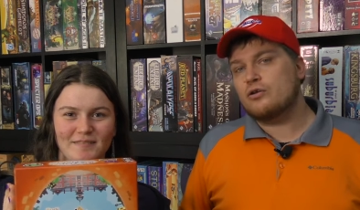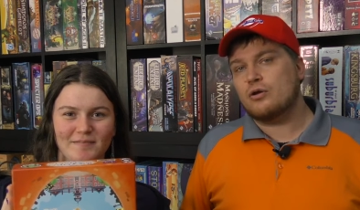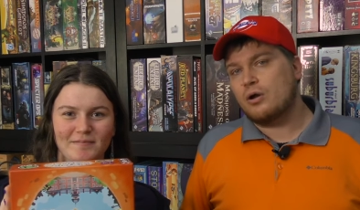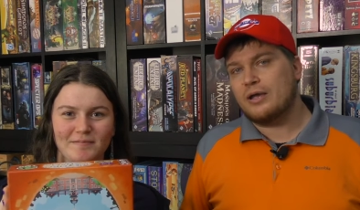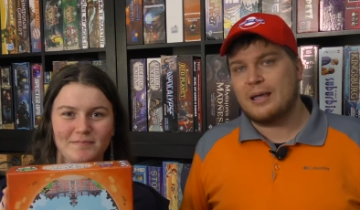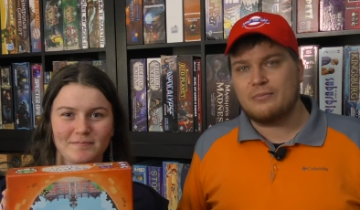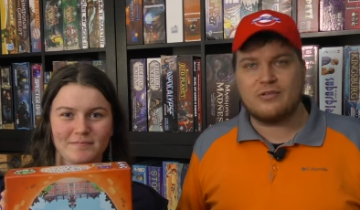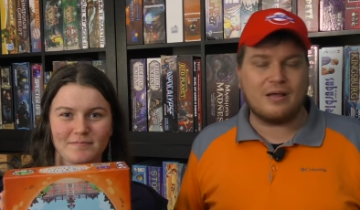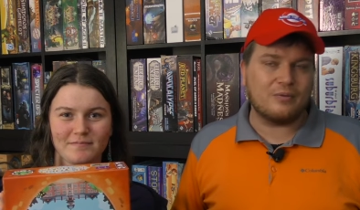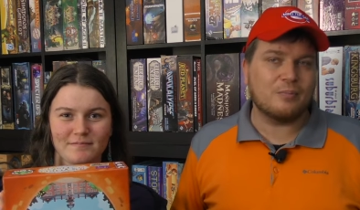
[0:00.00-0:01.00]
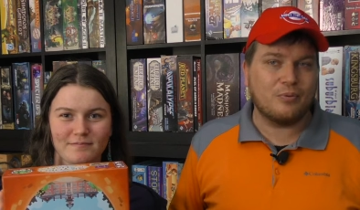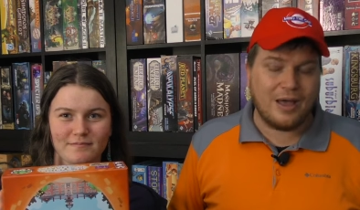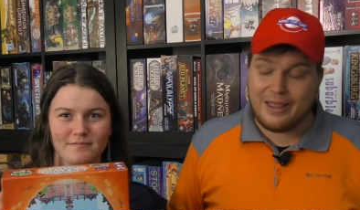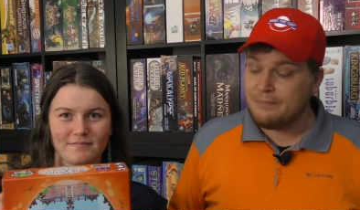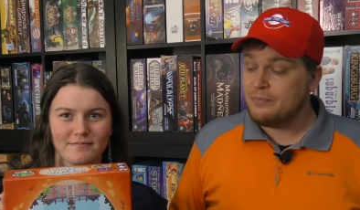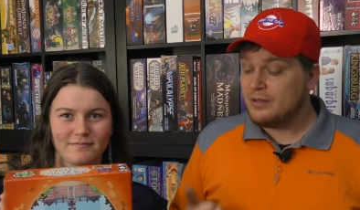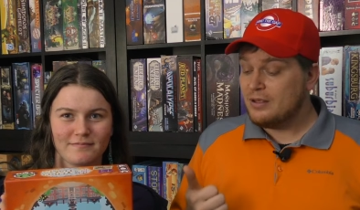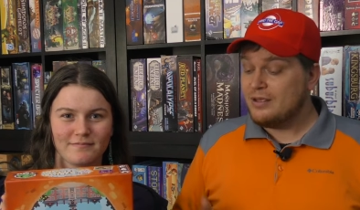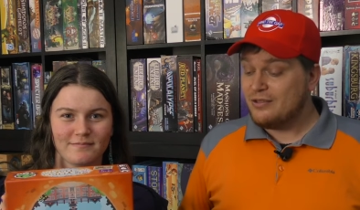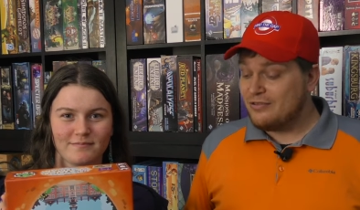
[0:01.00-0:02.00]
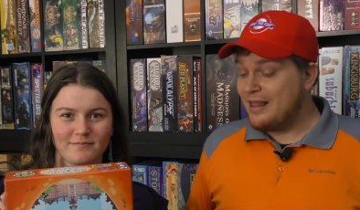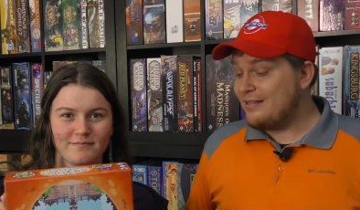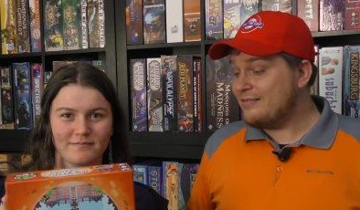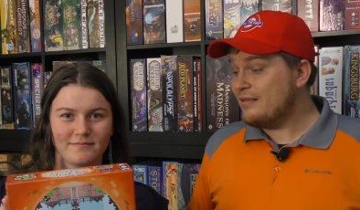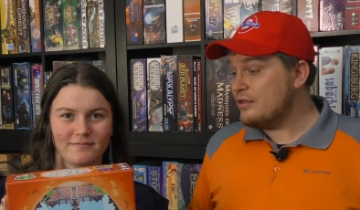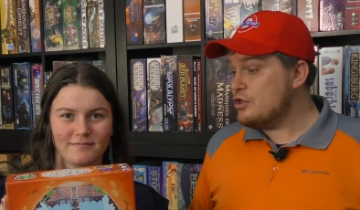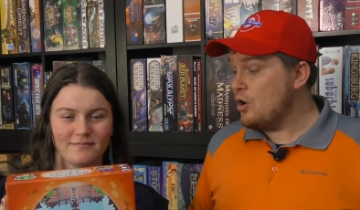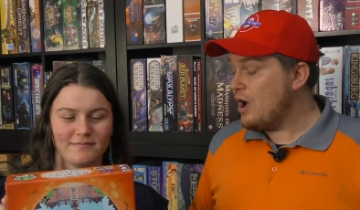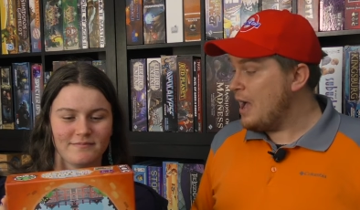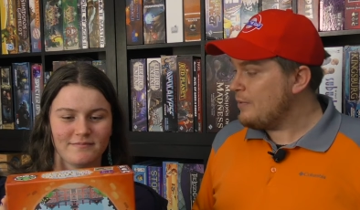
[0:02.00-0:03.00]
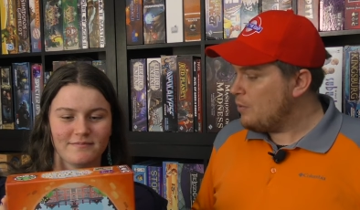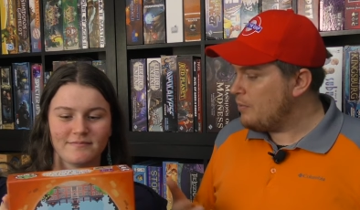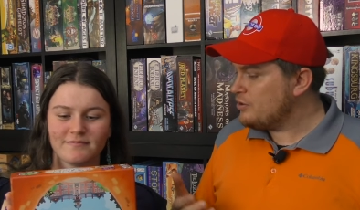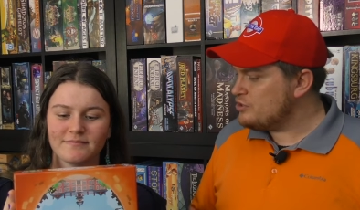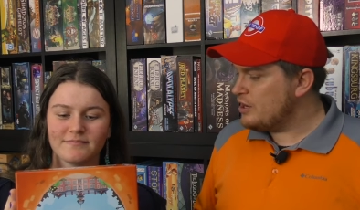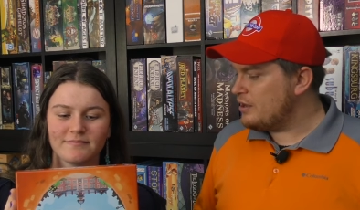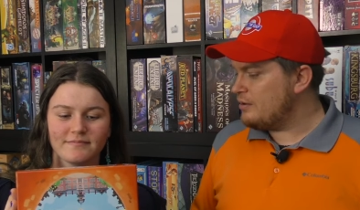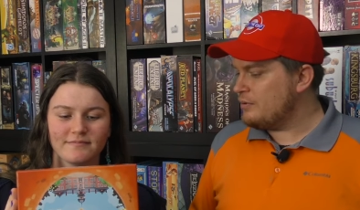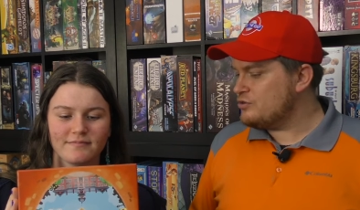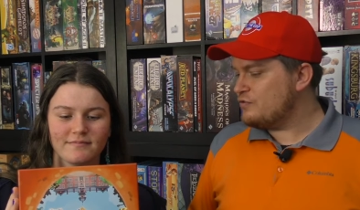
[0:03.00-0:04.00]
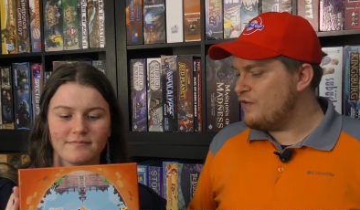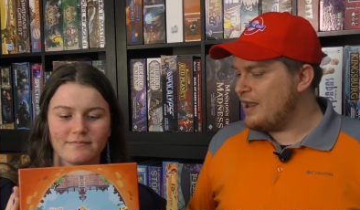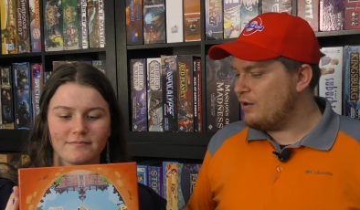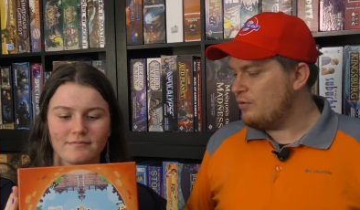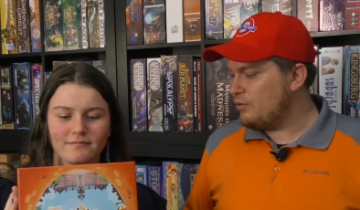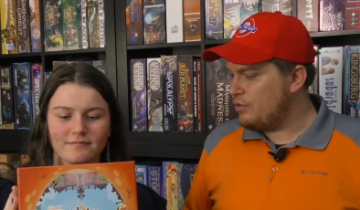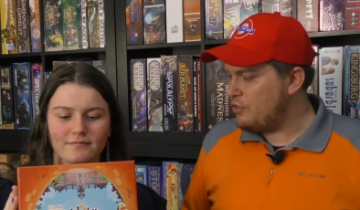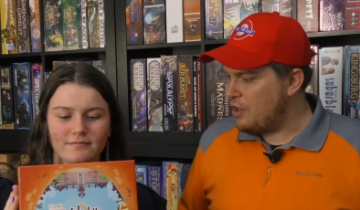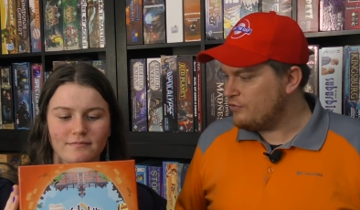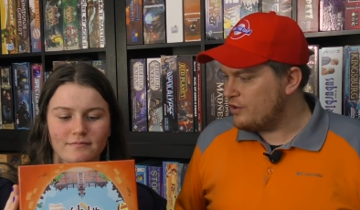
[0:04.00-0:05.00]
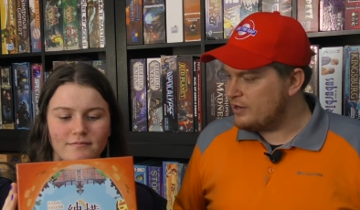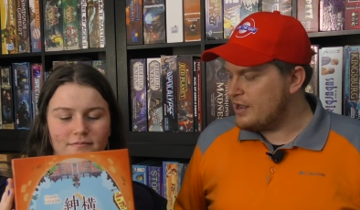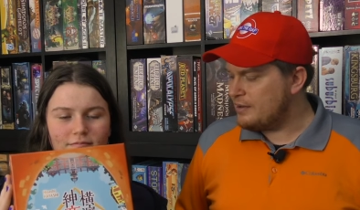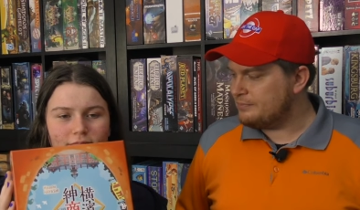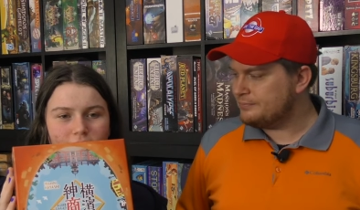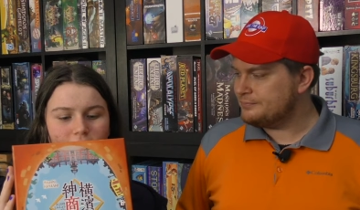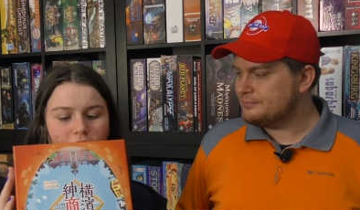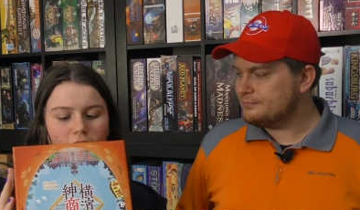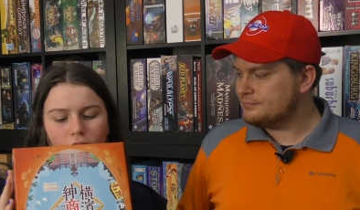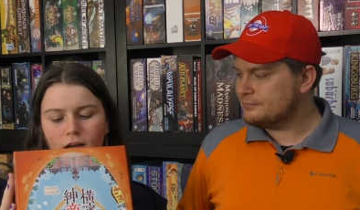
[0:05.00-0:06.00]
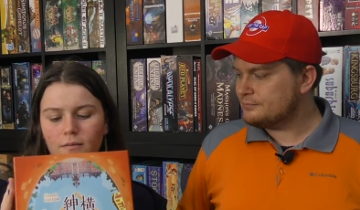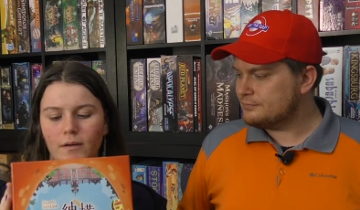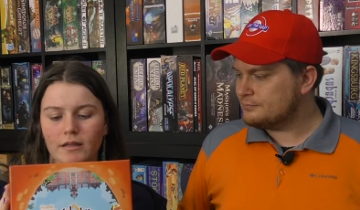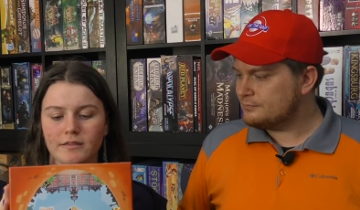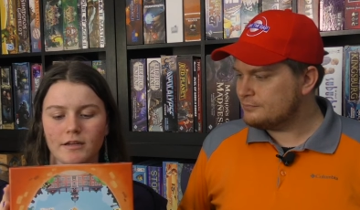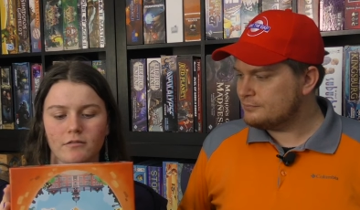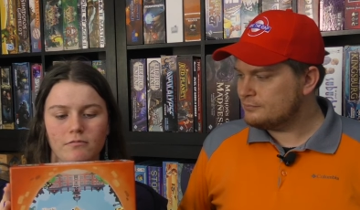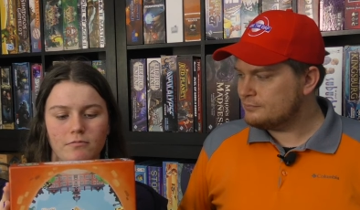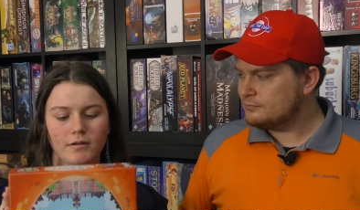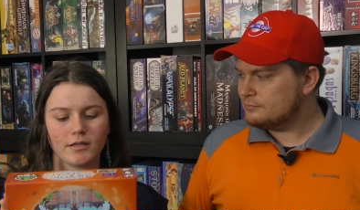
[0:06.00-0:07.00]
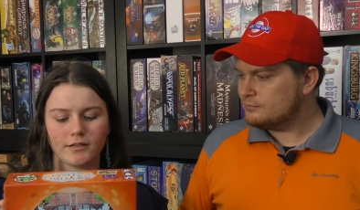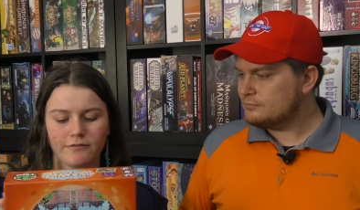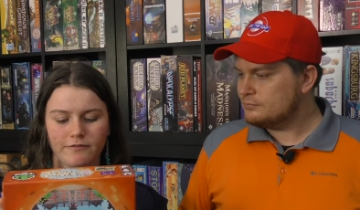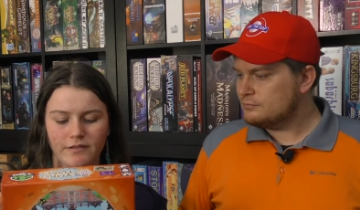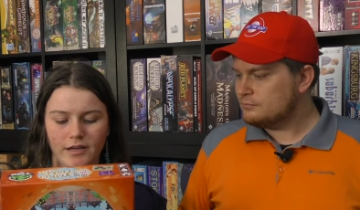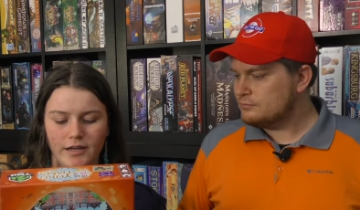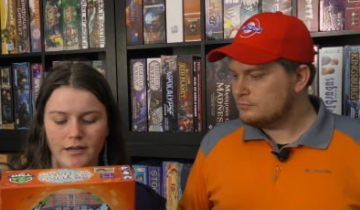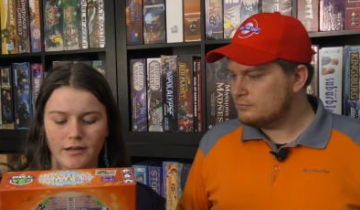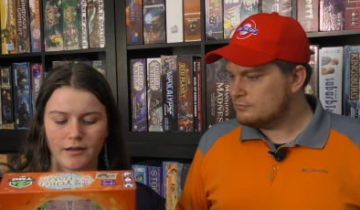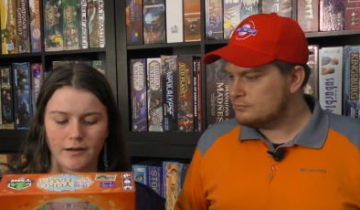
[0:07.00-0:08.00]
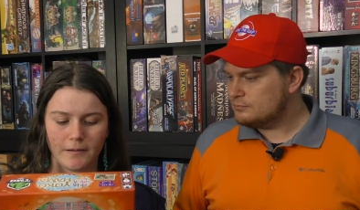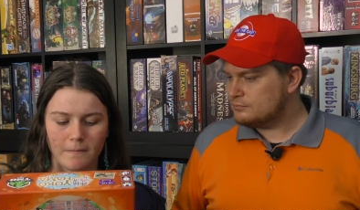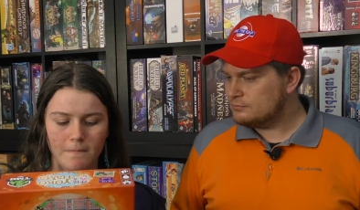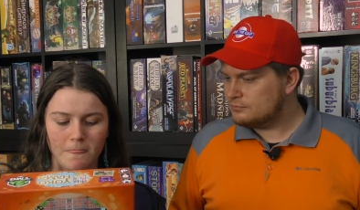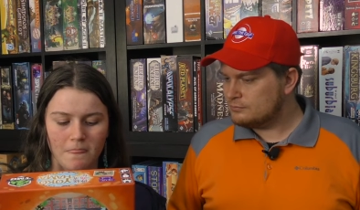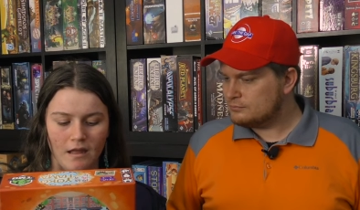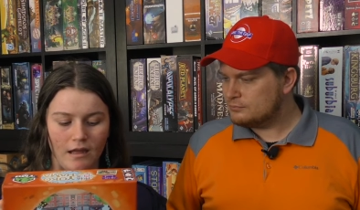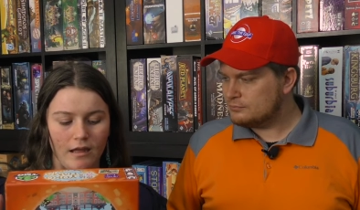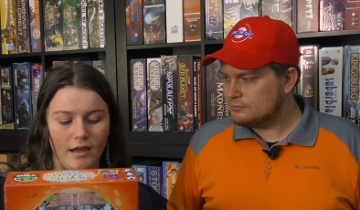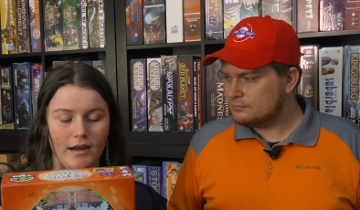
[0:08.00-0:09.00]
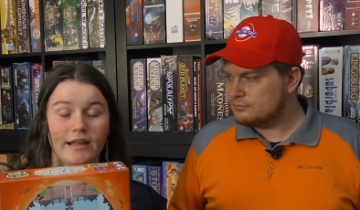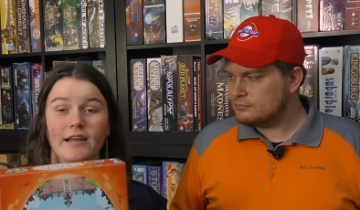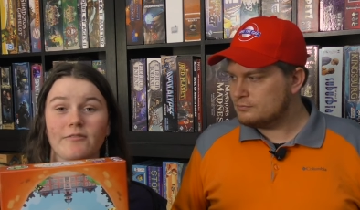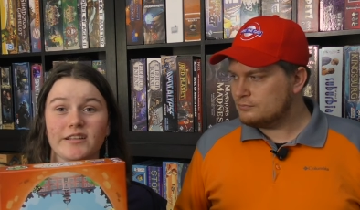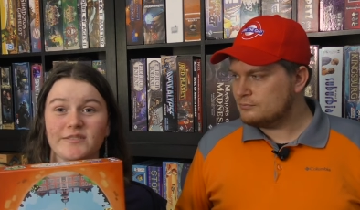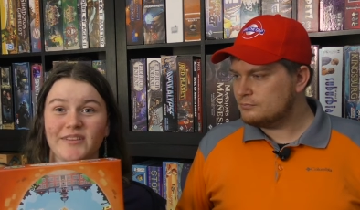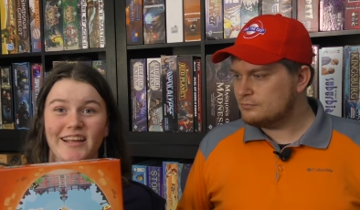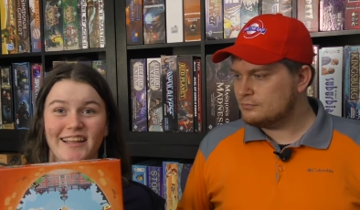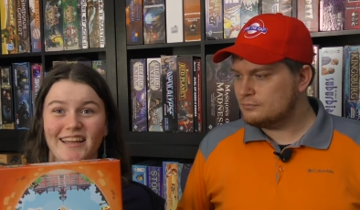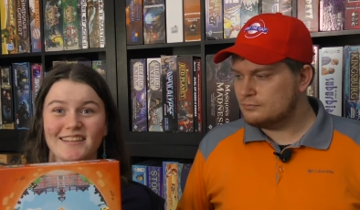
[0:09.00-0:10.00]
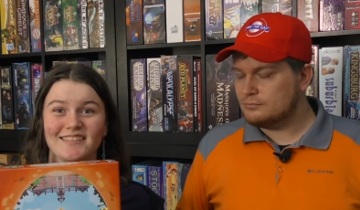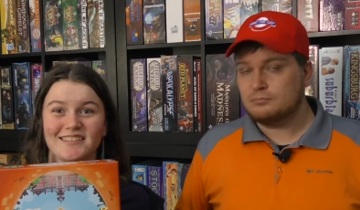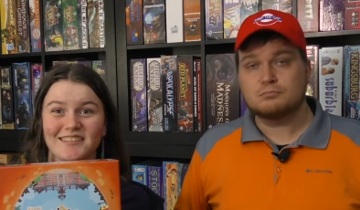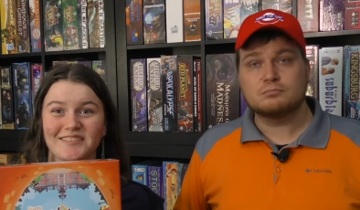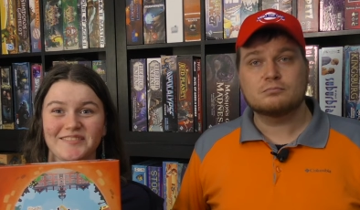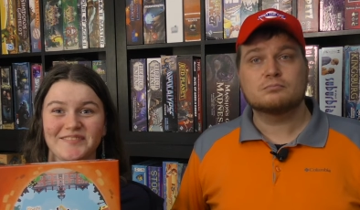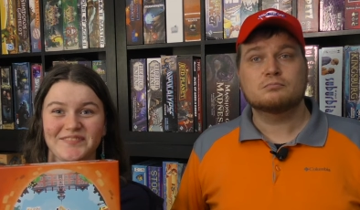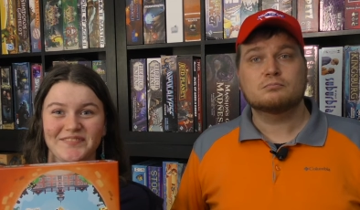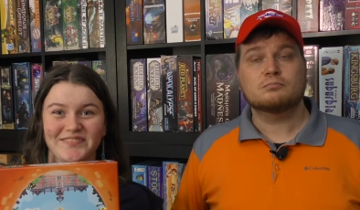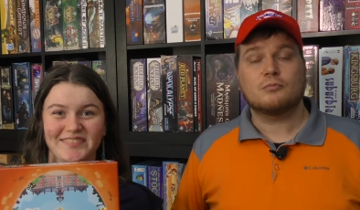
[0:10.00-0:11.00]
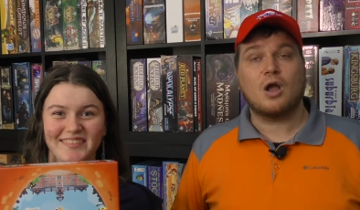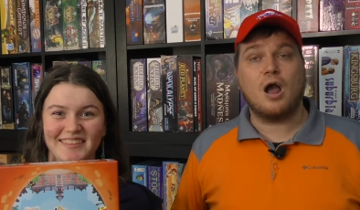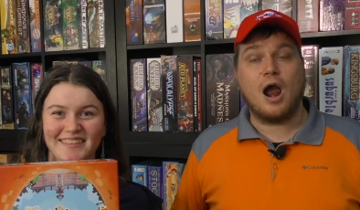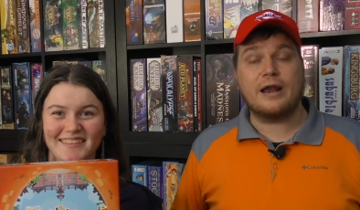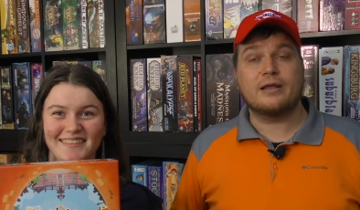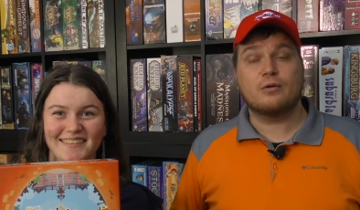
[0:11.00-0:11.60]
Speaker 1: Euro games that we play. So that's Yokohama. What would you? What's your final thoughts on the game?
Speaker 2: Um, I thought it was really fun, um, and I can't wait to play it again. So.
Speaker 1: Alrighty.